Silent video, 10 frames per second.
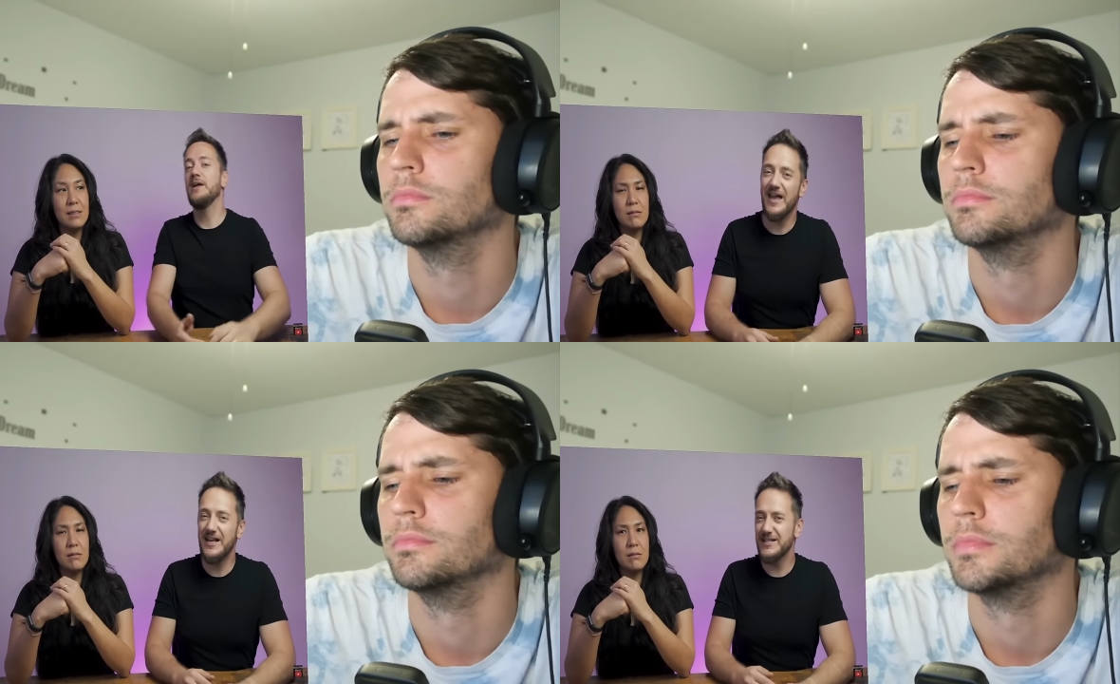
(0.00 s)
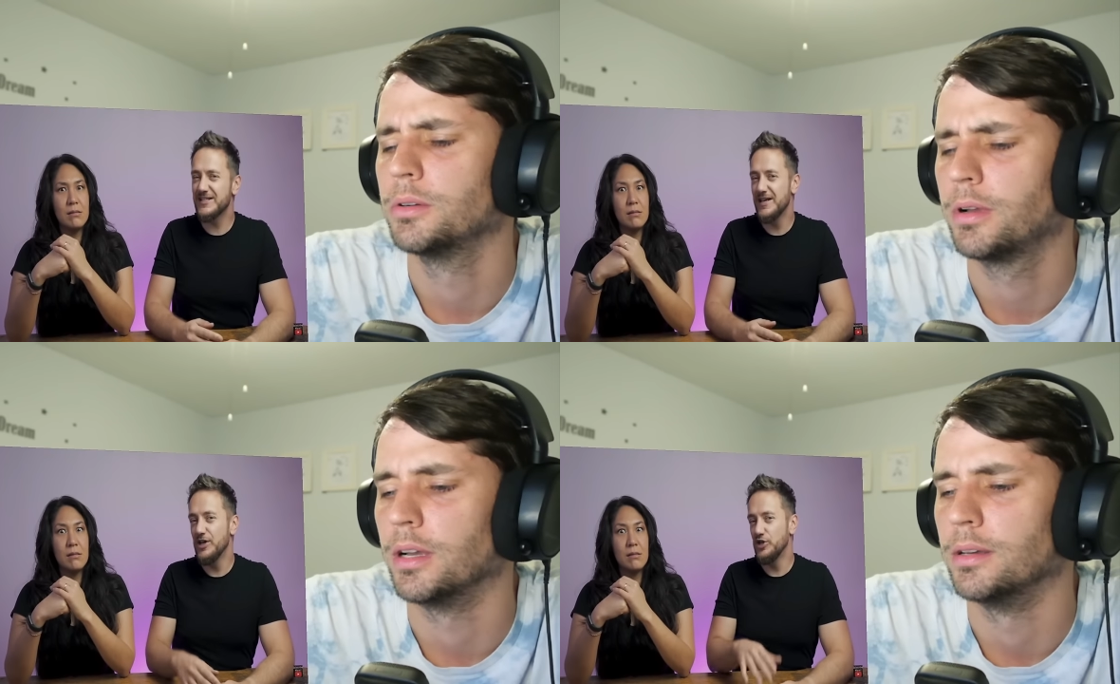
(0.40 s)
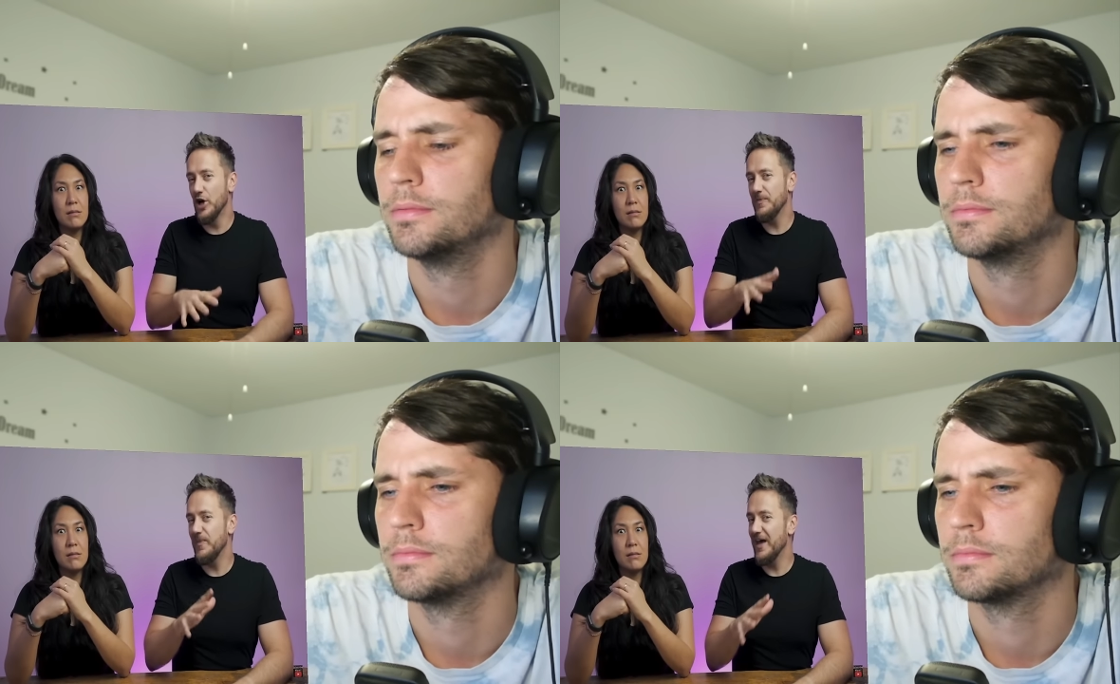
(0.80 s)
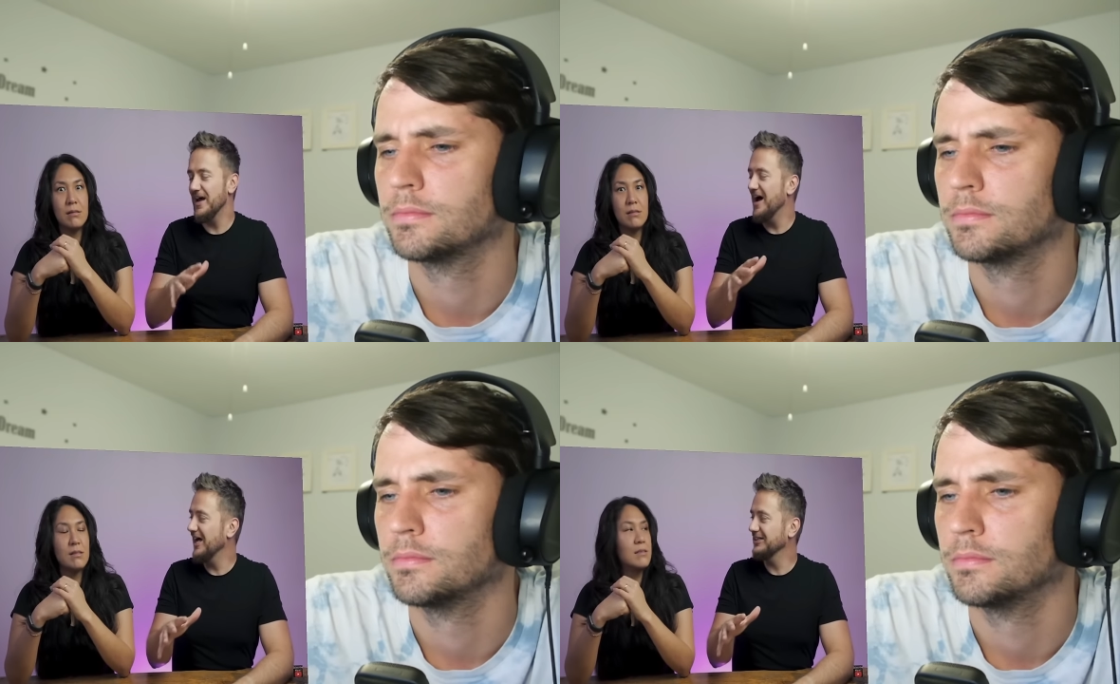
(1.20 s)
Speaker 1: Mm, and it's okay. not that
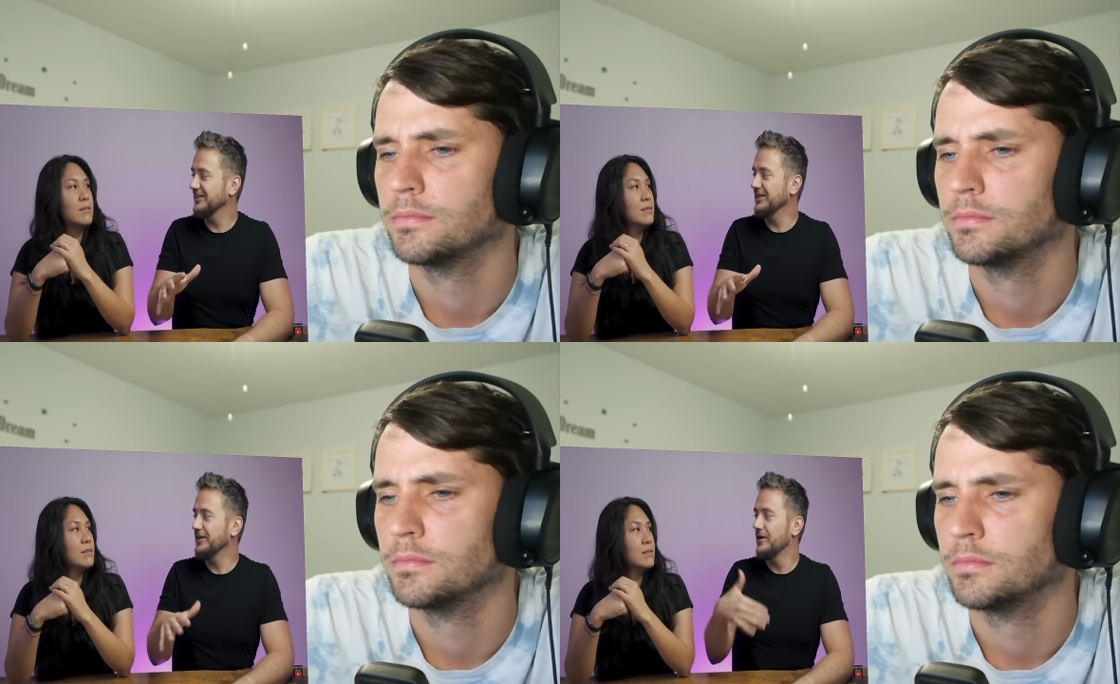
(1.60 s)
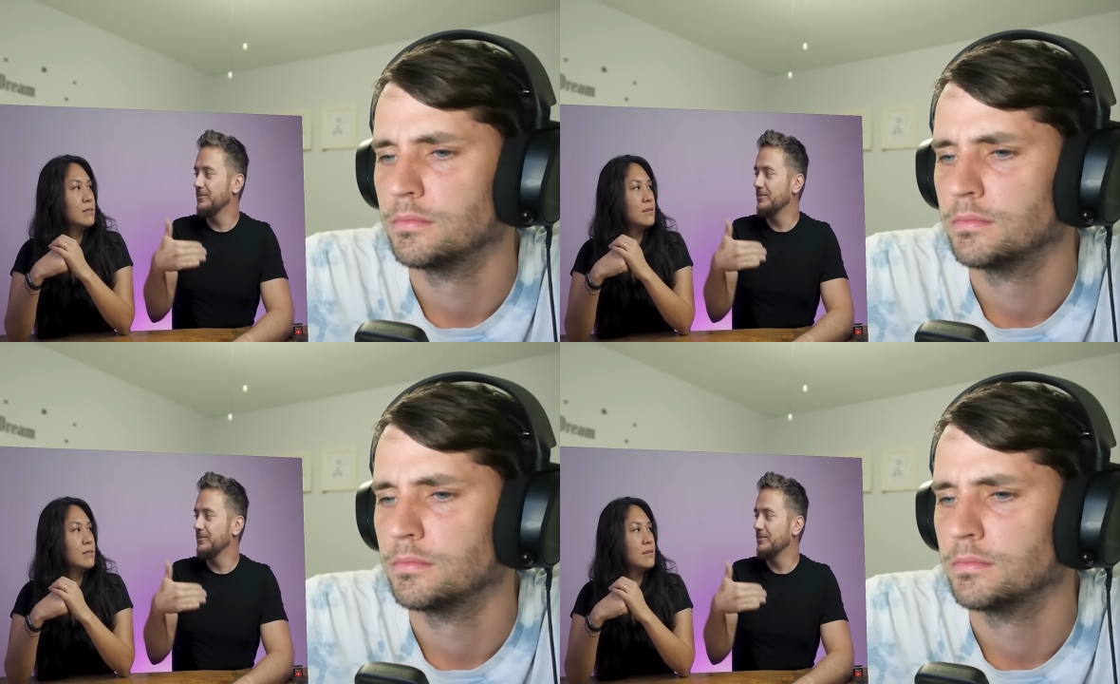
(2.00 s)
hardly